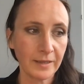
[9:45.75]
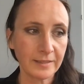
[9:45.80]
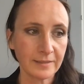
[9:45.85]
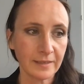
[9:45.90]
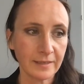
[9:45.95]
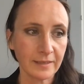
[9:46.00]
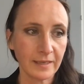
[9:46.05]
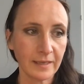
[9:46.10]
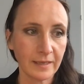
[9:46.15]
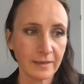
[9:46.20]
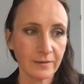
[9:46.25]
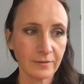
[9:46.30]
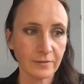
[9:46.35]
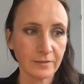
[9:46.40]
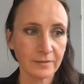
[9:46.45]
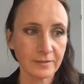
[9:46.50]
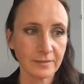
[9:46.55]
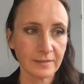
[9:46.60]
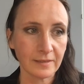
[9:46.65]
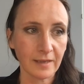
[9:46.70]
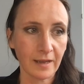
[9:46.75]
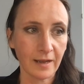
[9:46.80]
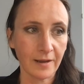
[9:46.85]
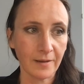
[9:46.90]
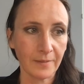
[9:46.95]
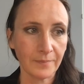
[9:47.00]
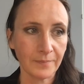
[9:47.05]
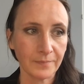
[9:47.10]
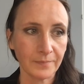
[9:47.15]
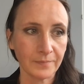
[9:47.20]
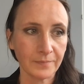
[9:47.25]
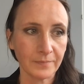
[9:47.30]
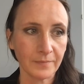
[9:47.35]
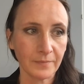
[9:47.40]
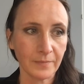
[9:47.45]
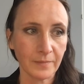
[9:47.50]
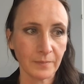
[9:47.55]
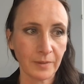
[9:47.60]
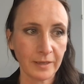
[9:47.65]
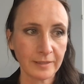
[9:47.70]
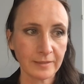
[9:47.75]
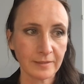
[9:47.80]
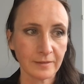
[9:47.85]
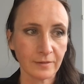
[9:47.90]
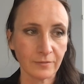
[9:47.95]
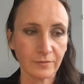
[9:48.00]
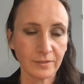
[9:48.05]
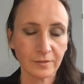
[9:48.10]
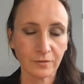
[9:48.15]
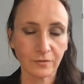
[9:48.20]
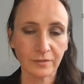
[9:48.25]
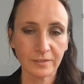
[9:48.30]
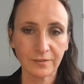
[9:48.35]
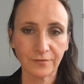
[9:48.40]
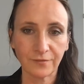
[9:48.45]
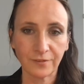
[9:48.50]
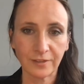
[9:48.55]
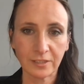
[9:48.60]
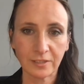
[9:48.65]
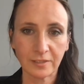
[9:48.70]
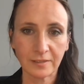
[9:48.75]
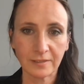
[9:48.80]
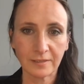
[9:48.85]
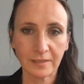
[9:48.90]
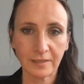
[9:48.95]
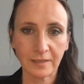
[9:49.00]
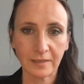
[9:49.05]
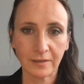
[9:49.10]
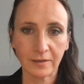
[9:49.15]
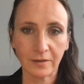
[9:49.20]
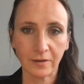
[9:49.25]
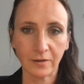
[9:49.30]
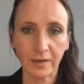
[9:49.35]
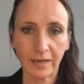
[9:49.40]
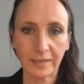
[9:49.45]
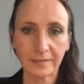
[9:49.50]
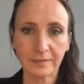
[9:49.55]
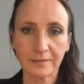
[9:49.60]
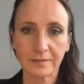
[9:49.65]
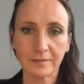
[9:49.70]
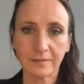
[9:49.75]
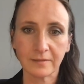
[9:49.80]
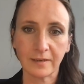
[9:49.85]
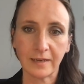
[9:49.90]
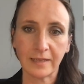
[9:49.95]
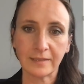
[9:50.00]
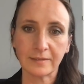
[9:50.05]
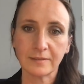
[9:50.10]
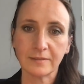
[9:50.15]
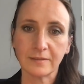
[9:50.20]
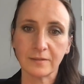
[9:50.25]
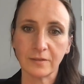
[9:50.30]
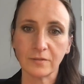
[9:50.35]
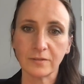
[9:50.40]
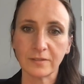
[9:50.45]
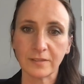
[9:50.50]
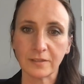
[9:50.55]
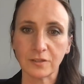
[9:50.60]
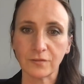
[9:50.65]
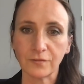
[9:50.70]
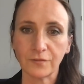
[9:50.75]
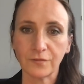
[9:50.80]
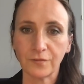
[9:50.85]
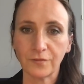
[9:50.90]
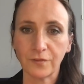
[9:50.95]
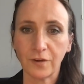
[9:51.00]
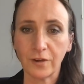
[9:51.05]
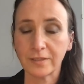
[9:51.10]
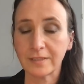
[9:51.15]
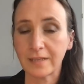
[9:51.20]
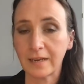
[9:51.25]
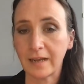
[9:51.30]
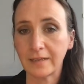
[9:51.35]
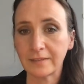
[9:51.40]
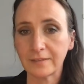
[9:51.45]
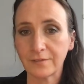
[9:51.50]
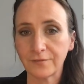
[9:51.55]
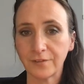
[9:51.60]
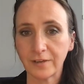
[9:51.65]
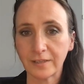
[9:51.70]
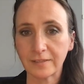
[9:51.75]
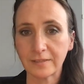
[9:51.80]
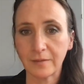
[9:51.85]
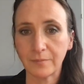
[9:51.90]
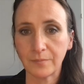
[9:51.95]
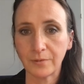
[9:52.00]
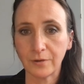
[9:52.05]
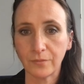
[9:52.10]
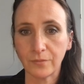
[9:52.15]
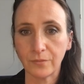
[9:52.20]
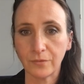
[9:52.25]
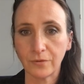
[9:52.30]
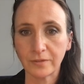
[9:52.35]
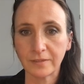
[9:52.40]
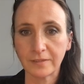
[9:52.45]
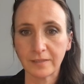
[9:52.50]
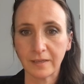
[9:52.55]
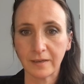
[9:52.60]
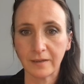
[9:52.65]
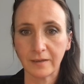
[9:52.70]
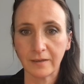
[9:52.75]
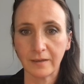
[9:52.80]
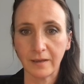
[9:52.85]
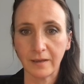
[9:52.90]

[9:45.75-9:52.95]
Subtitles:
yields, better resource efficiency, less usage of fertilizer, for example, or water.